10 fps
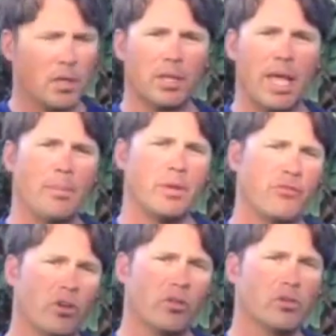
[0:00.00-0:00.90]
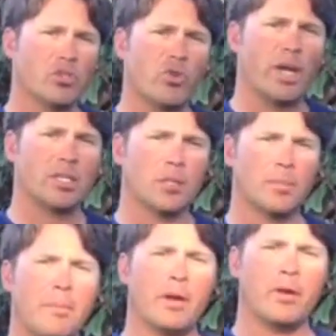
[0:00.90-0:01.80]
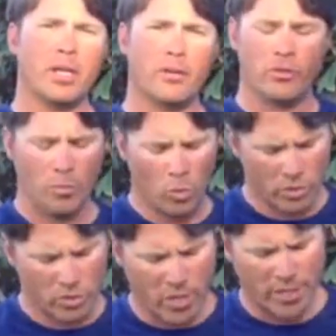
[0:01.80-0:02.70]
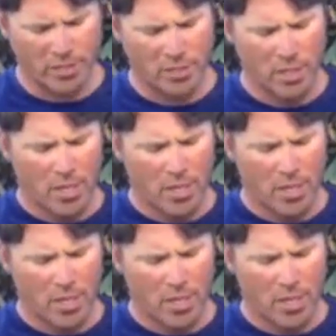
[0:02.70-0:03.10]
Allowed me to feel those strikes a little bit better and get a few more strikes.